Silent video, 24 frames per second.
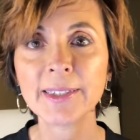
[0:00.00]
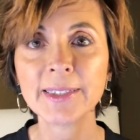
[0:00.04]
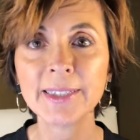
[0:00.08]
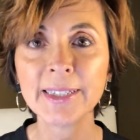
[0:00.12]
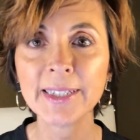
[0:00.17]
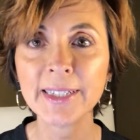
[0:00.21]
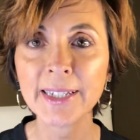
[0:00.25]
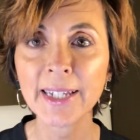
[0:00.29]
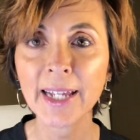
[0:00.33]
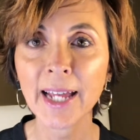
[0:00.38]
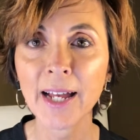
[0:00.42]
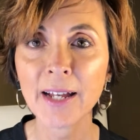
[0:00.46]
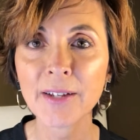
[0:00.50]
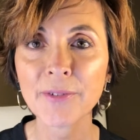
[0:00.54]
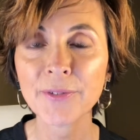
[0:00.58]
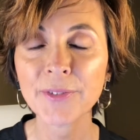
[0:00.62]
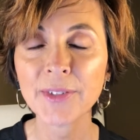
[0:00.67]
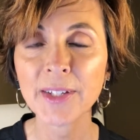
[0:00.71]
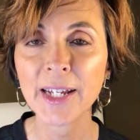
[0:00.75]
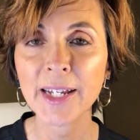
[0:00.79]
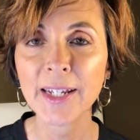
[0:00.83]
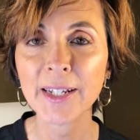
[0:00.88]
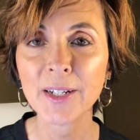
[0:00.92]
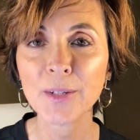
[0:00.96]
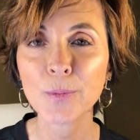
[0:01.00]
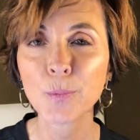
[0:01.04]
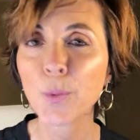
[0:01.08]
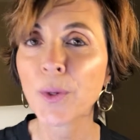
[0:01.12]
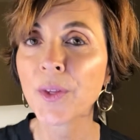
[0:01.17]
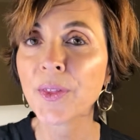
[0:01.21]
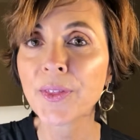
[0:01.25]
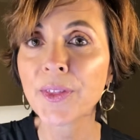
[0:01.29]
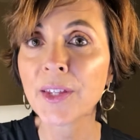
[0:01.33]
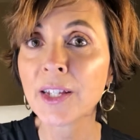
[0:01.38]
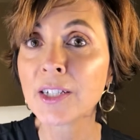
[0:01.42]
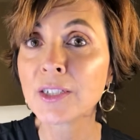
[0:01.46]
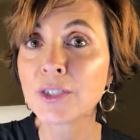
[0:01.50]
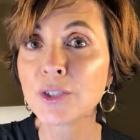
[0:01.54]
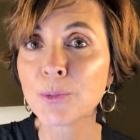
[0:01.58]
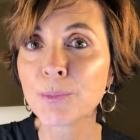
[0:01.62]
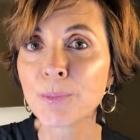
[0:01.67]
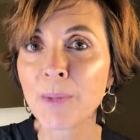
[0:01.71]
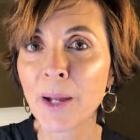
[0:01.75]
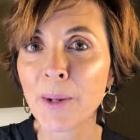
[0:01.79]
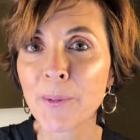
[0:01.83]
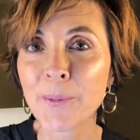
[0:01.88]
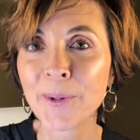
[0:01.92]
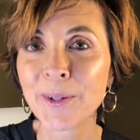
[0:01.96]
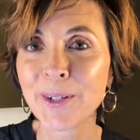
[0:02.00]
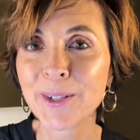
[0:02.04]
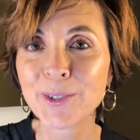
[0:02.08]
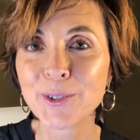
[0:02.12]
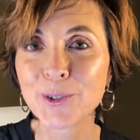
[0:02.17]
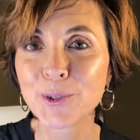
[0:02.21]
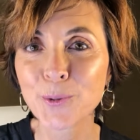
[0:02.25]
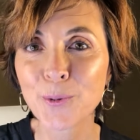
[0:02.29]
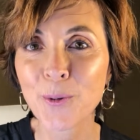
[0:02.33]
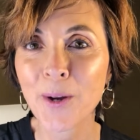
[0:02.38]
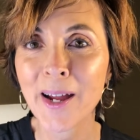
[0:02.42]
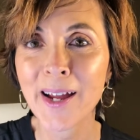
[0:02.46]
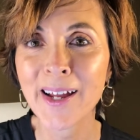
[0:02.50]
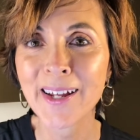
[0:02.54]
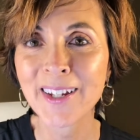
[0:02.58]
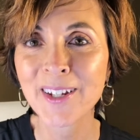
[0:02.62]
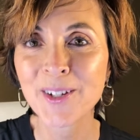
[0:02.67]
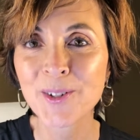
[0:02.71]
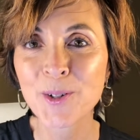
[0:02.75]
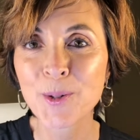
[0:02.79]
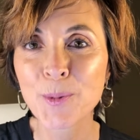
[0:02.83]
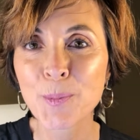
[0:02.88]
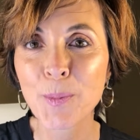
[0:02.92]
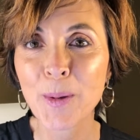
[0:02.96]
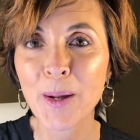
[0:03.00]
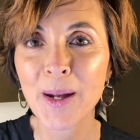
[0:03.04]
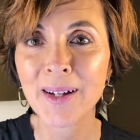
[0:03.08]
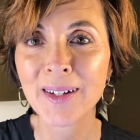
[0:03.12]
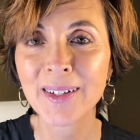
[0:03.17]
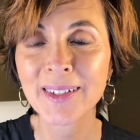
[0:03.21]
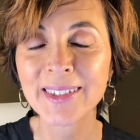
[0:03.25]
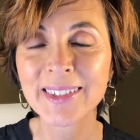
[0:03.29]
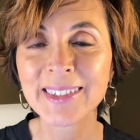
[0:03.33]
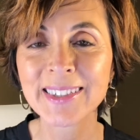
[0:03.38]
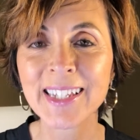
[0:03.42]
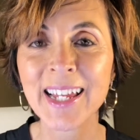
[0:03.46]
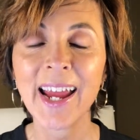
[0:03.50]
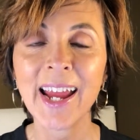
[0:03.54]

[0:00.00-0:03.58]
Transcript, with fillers: decaffeinated, what things you might want to try in your box.